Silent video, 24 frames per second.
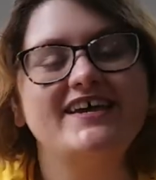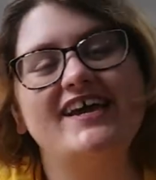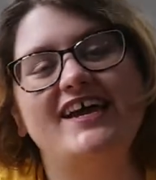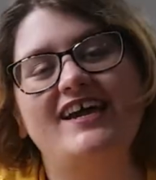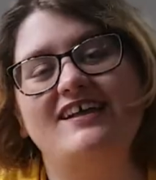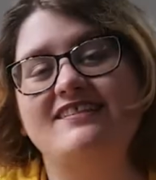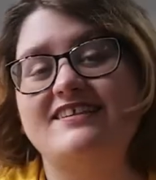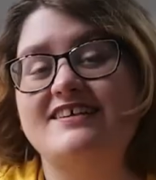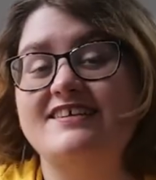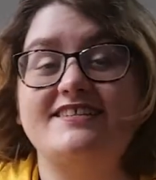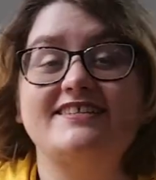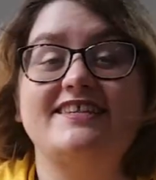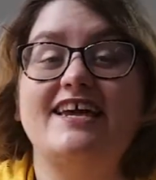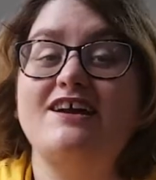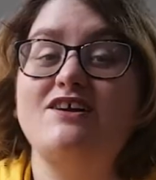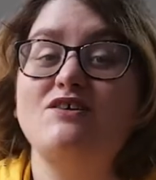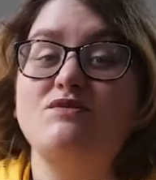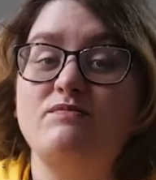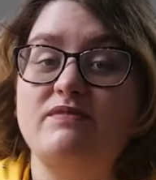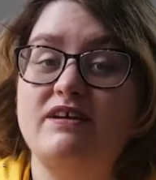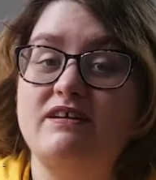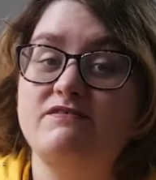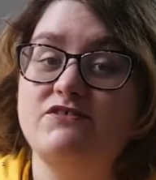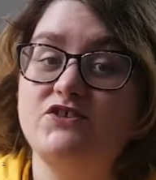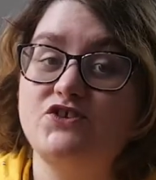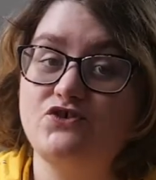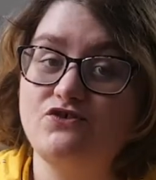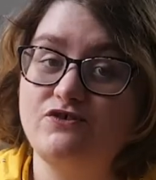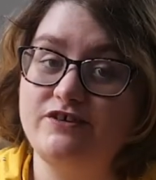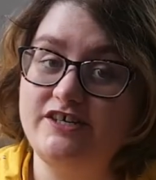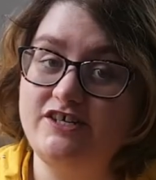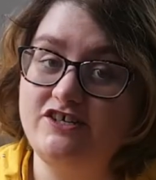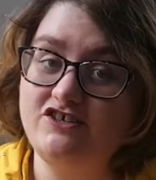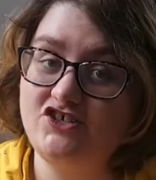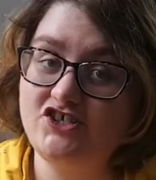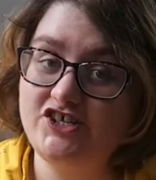In the second bit of
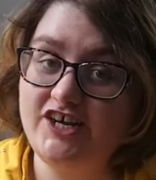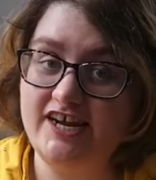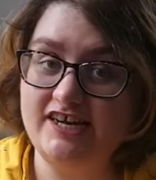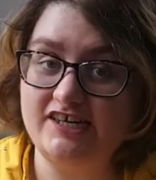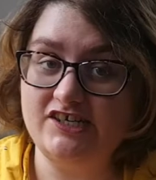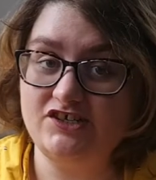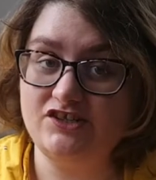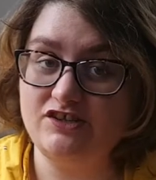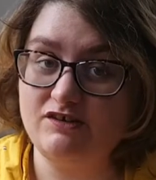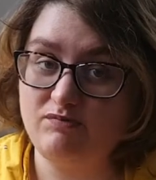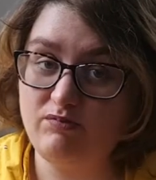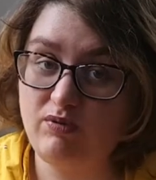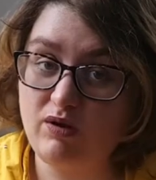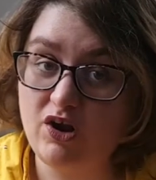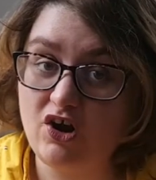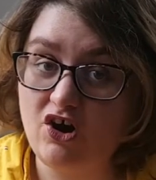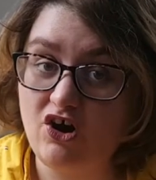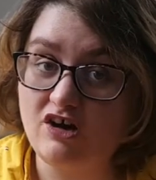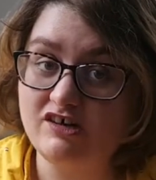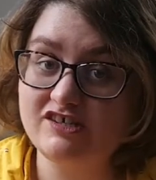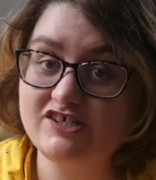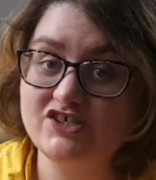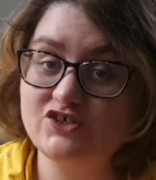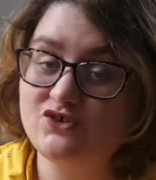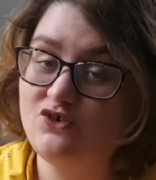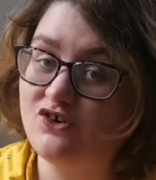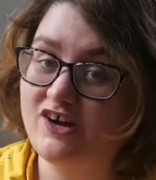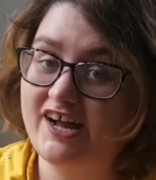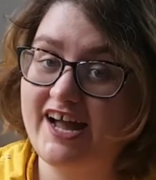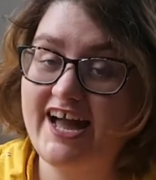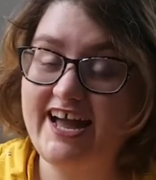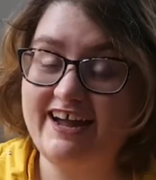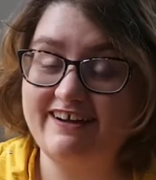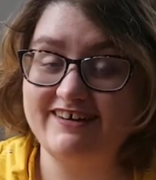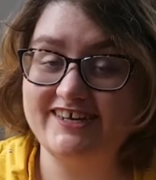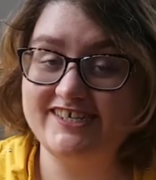story, you changed the plot or
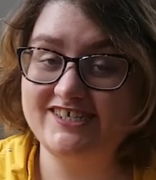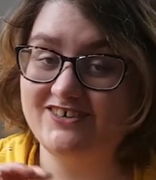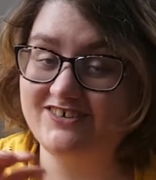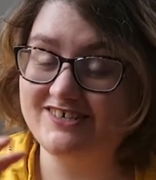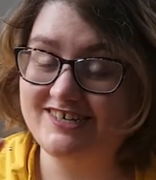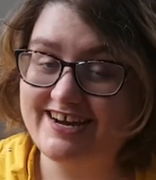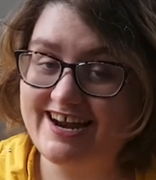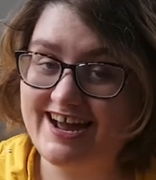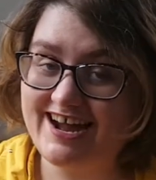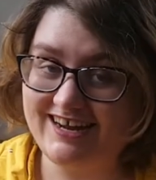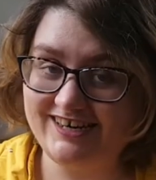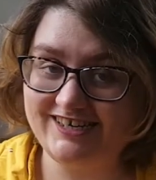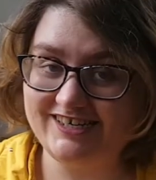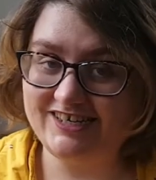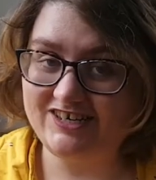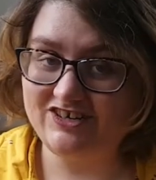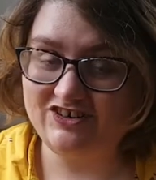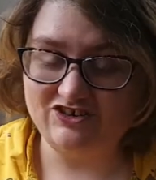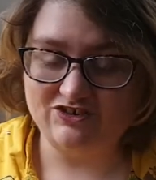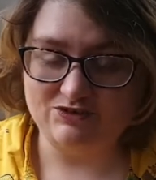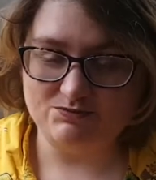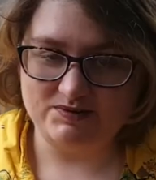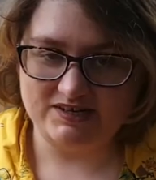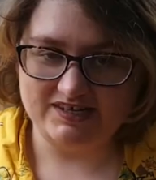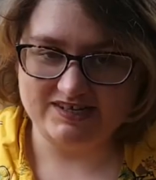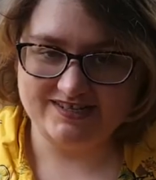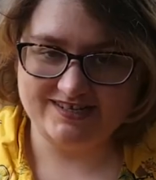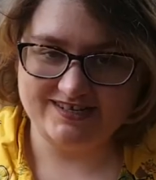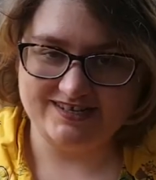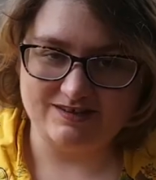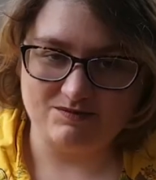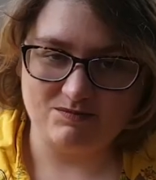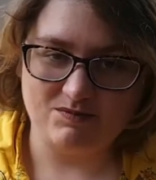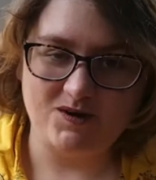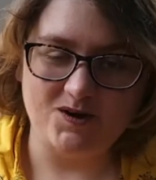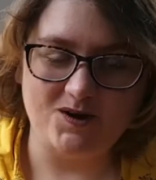carried on and added new bits to
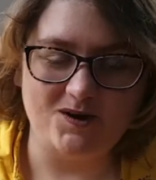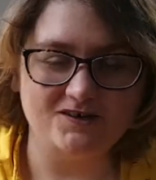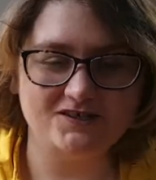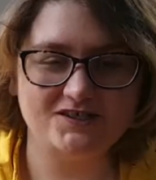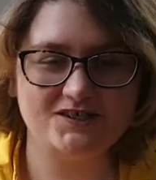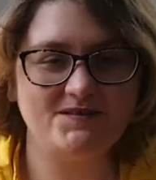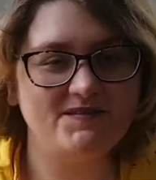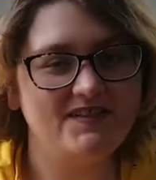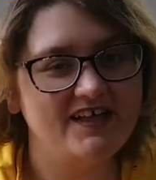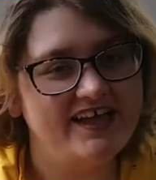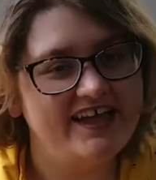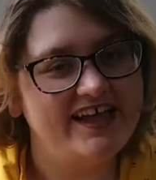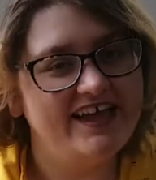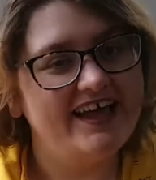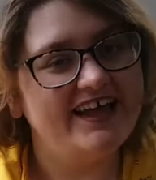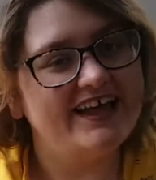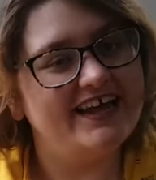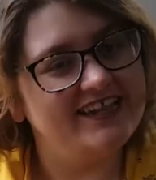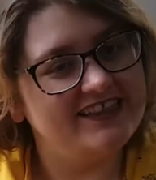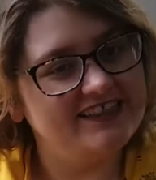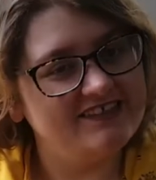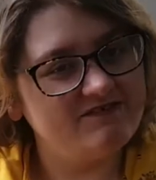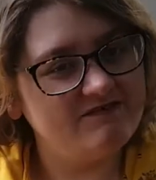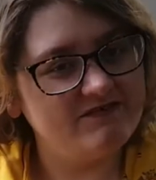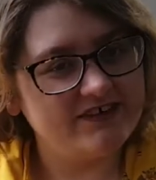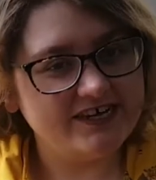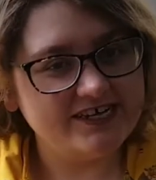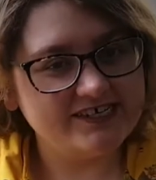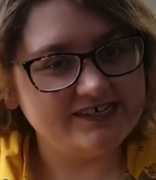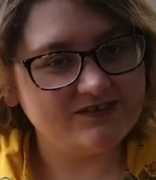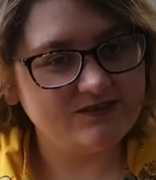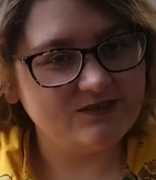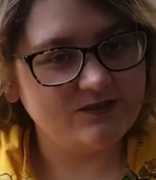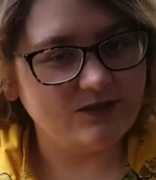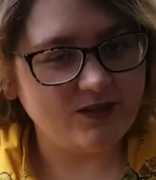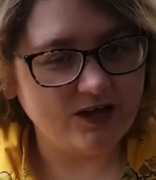the plot. In the third
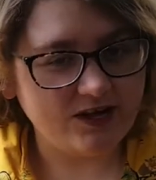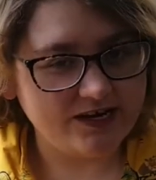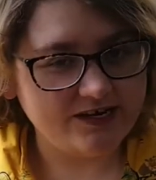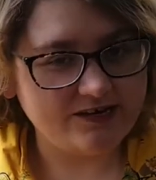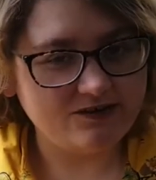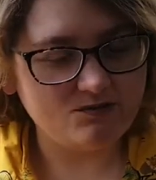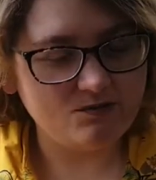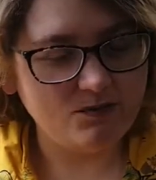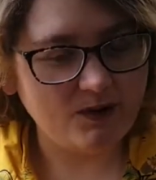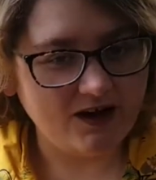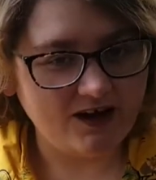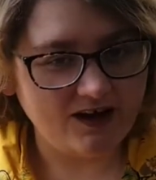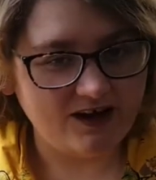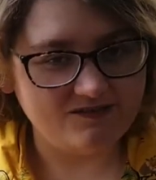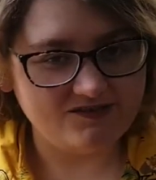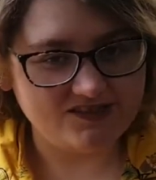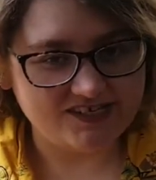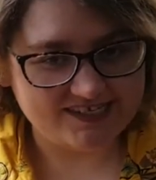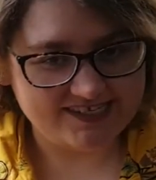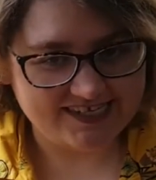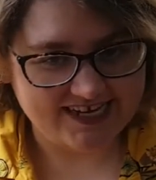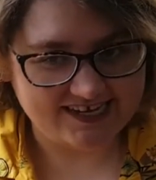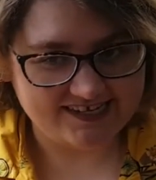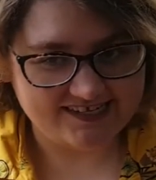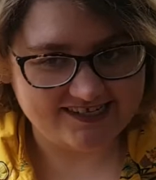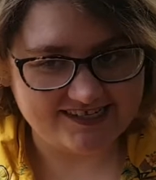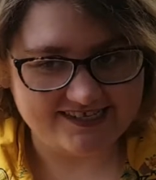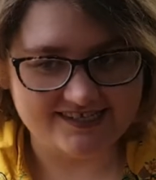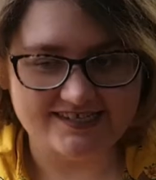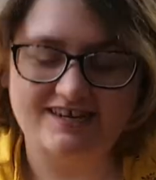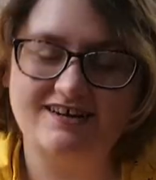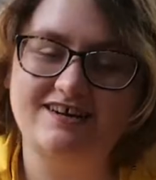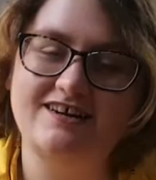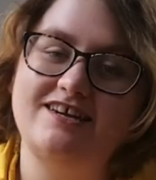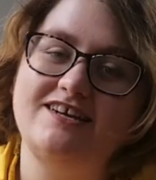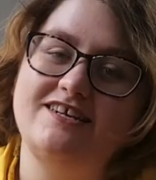and final part of this
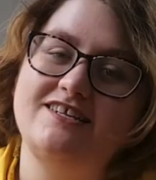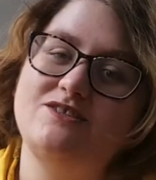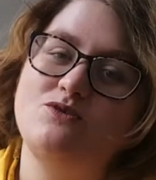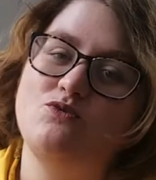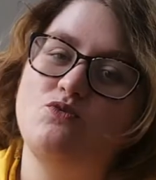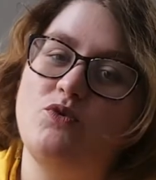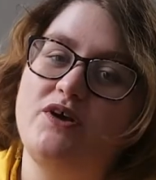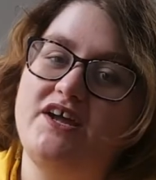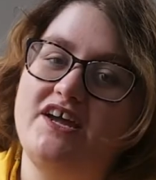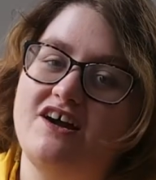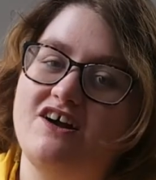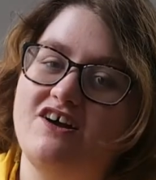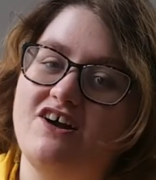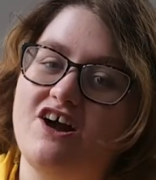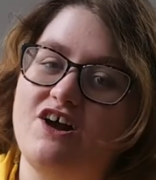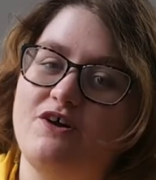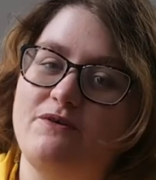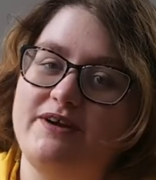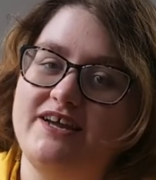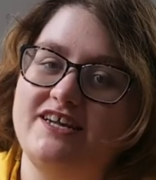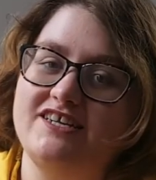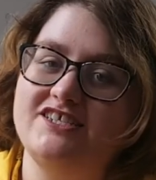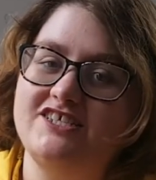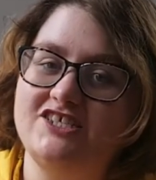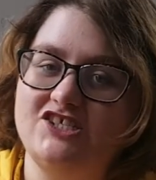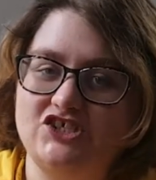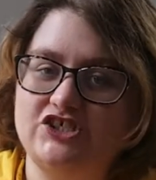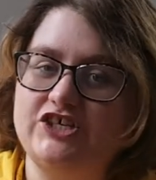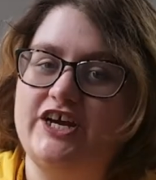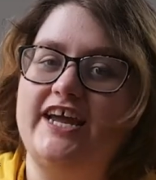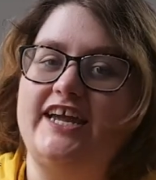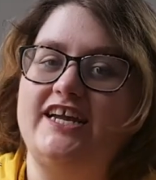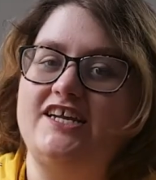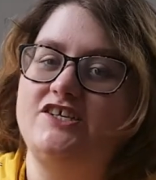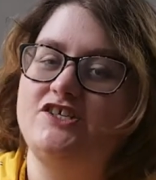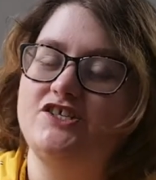exercise, we are going to
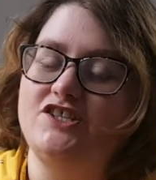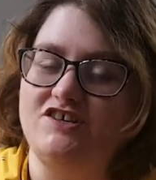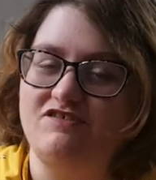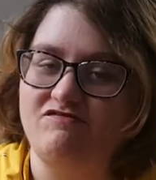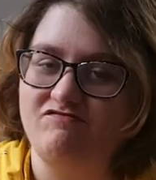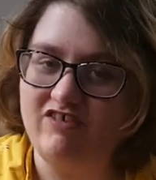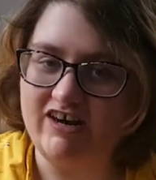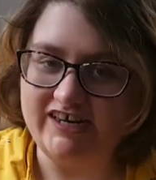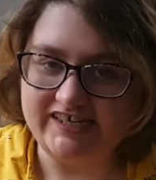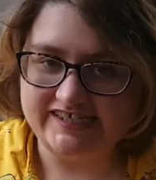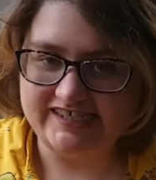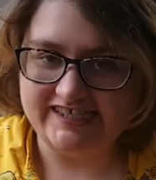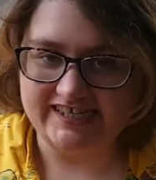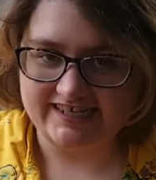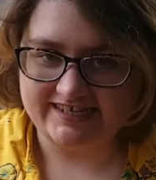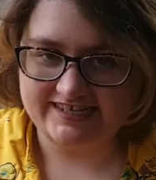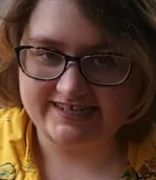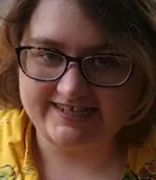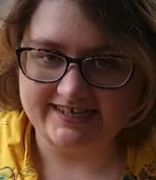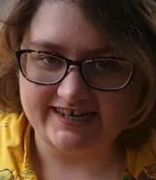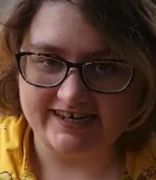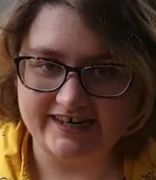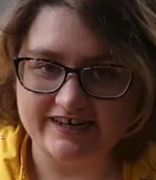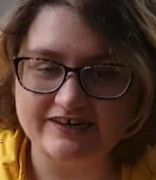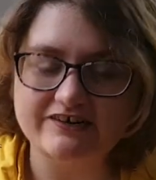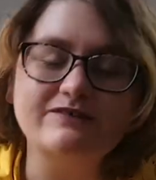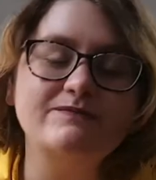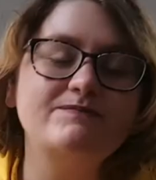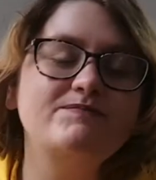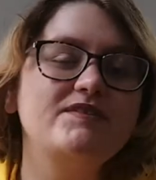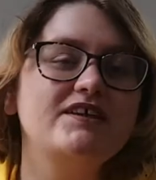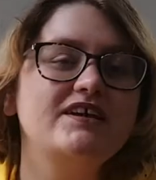change the writing style.